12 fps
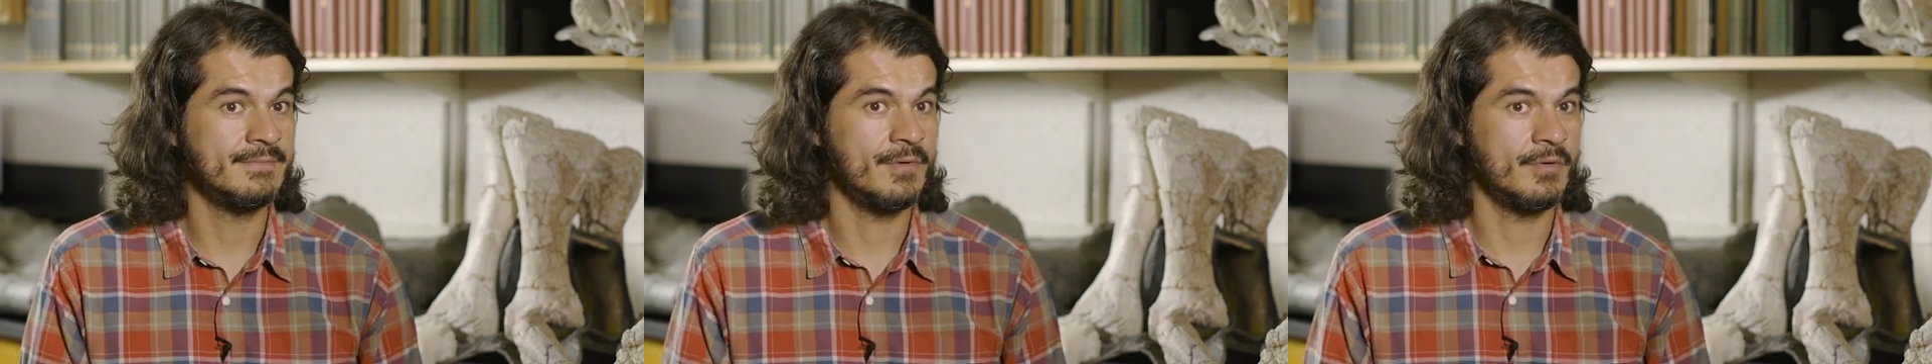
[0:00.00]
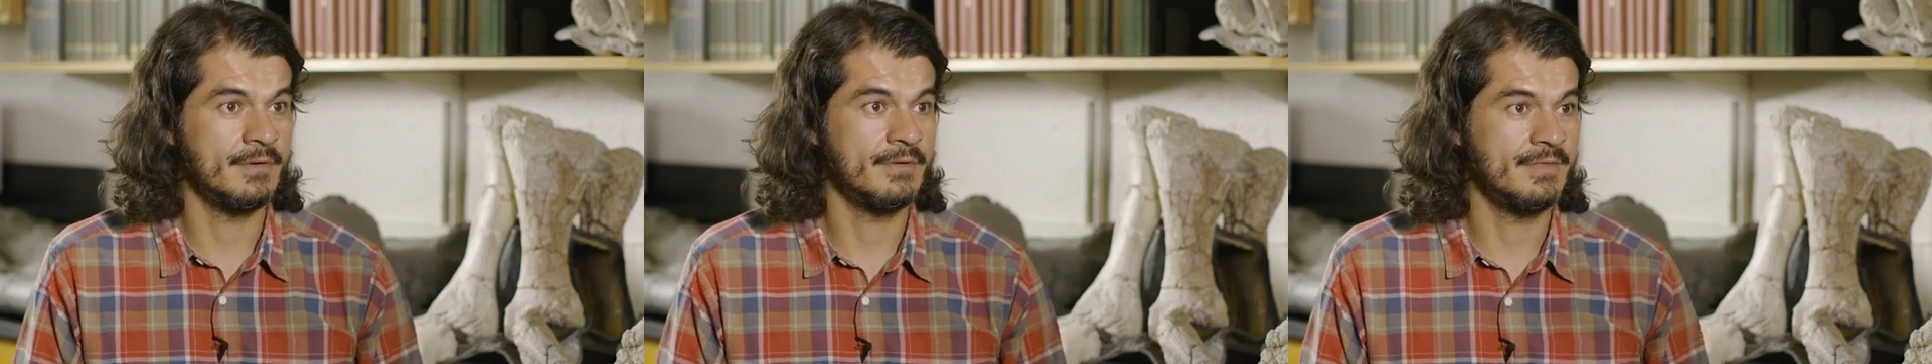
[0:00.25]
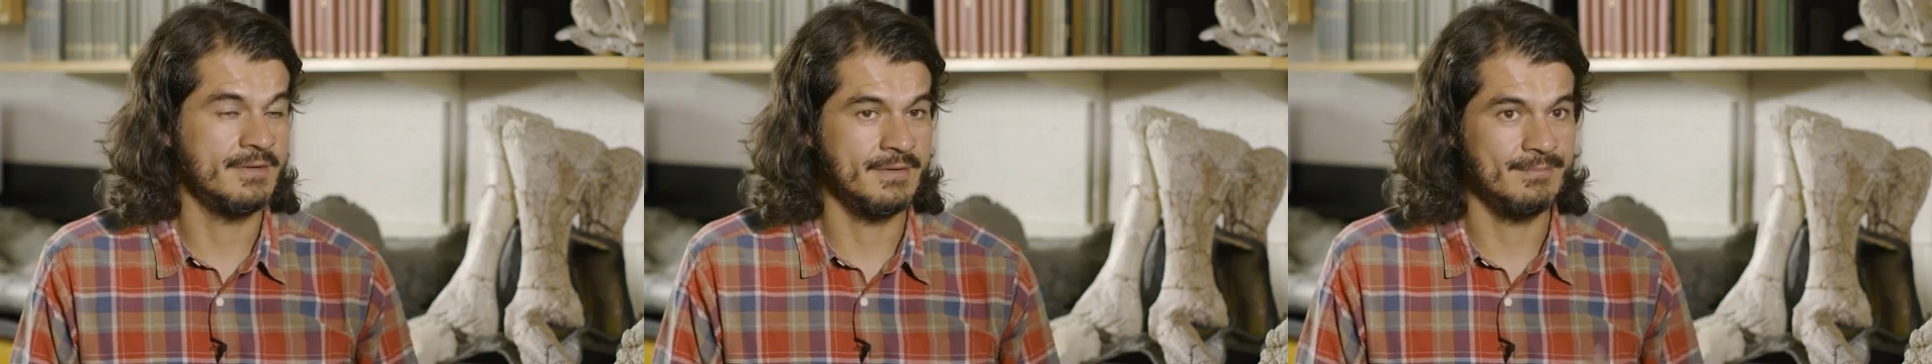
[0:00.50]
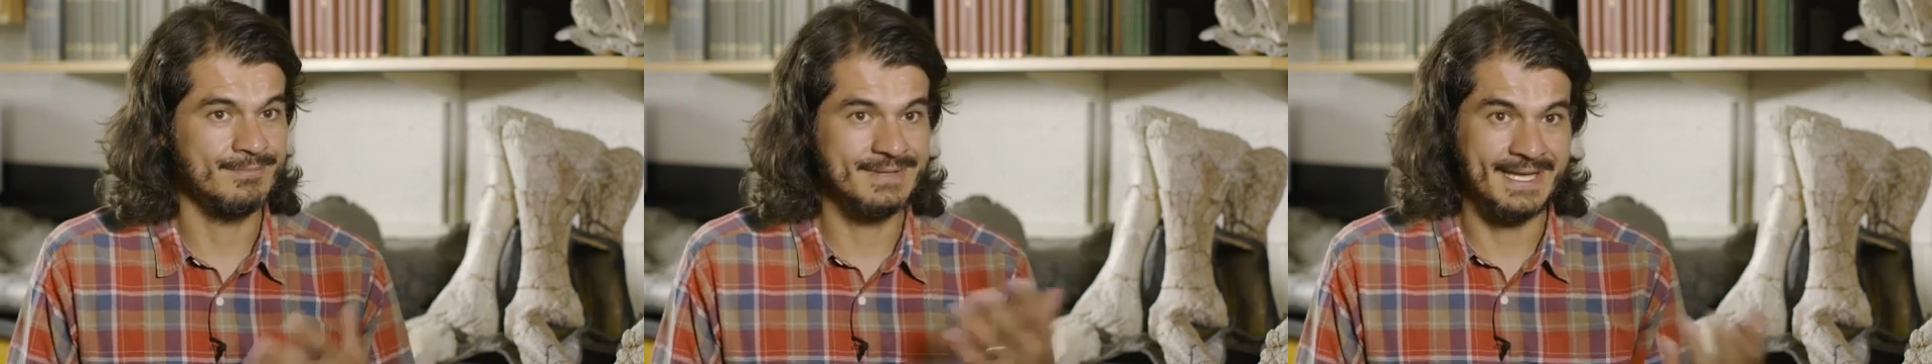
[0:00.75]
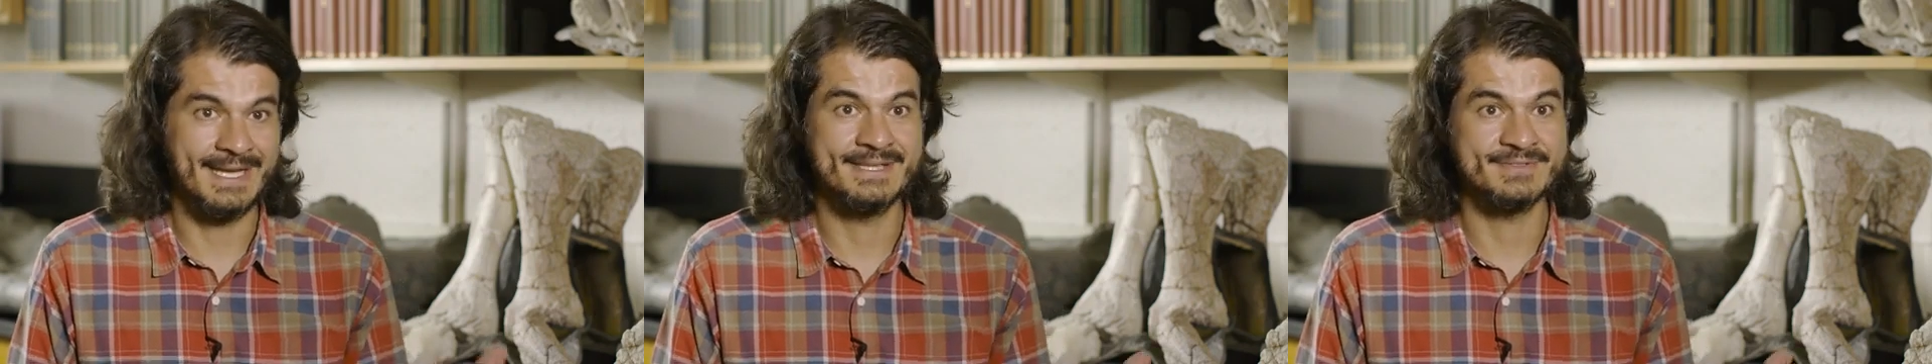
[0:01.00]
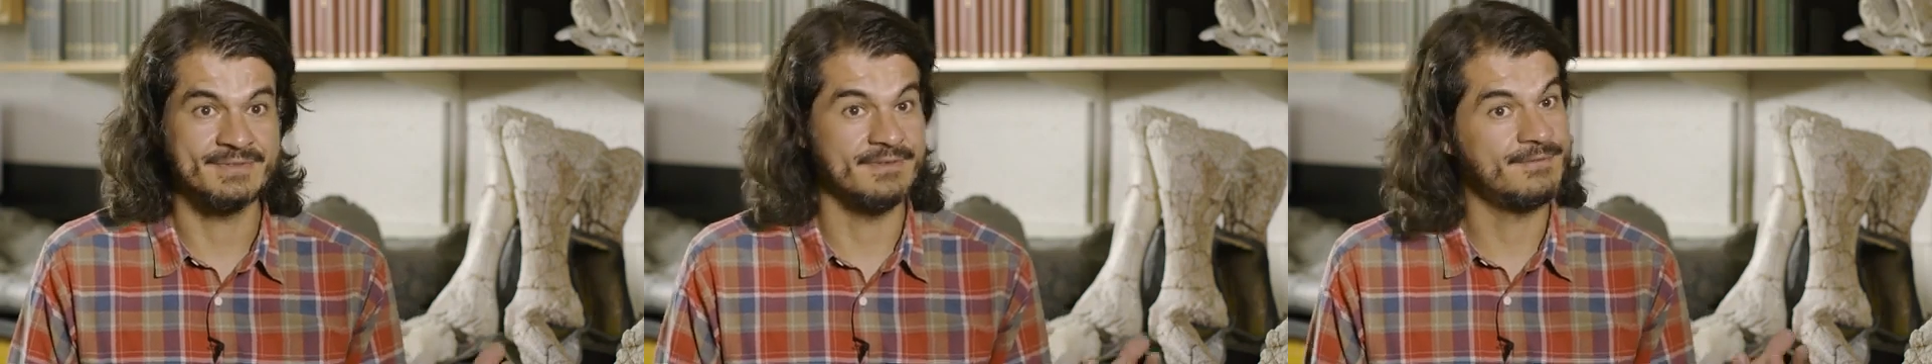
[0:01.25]
or the
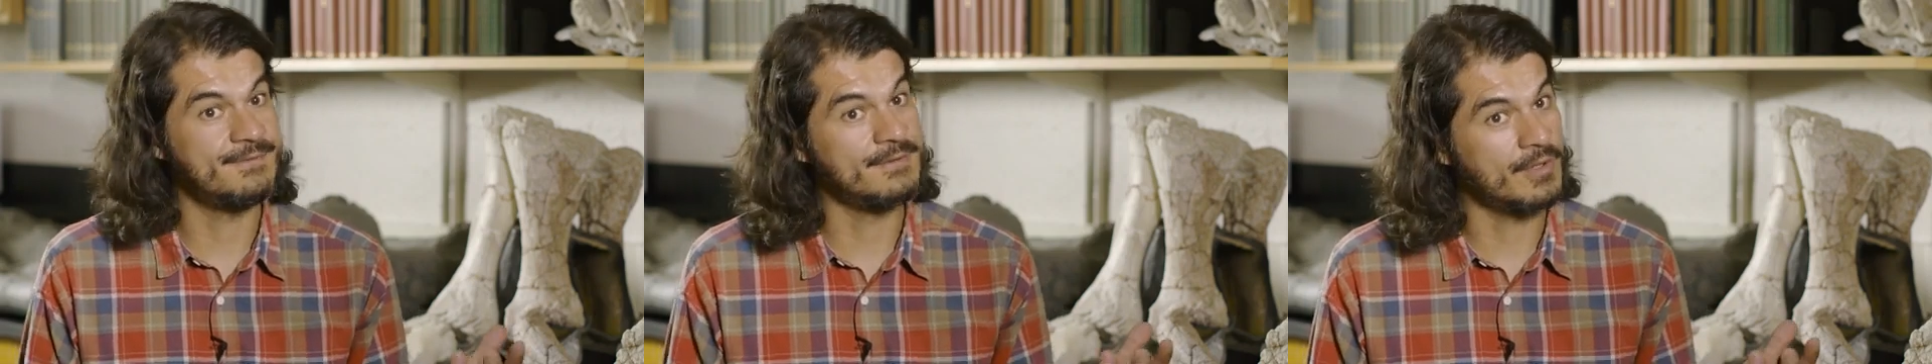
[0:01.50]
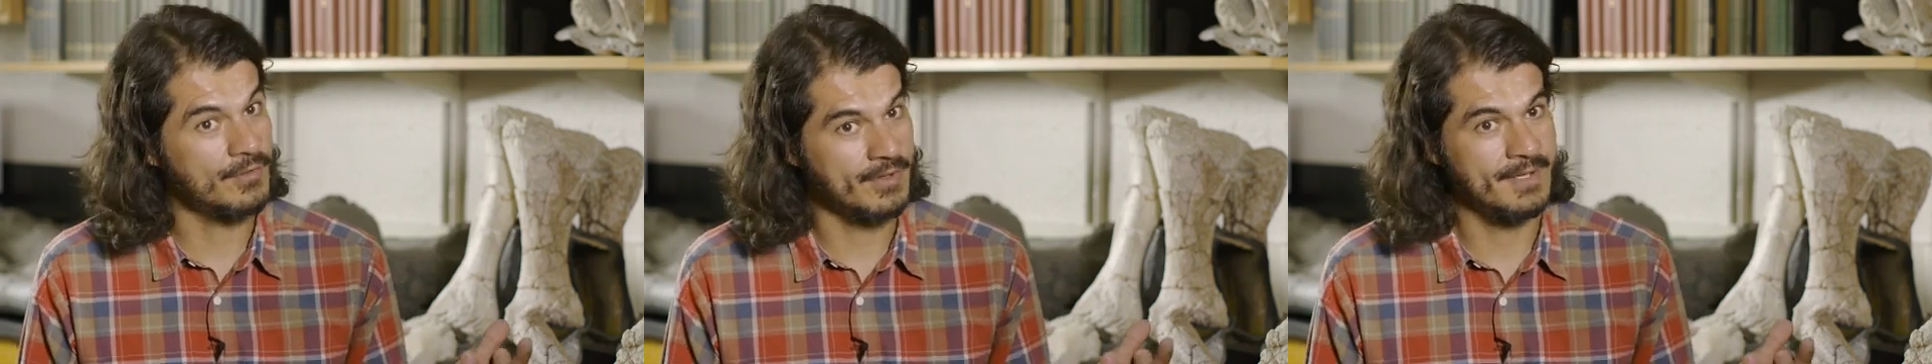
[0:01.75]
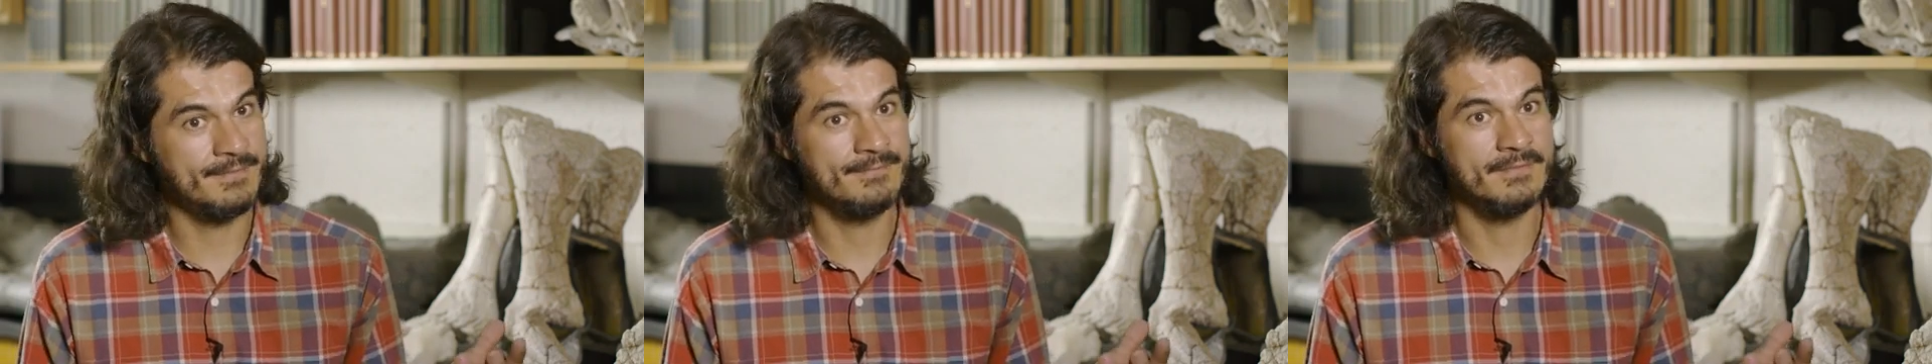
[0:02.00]
plants or the flora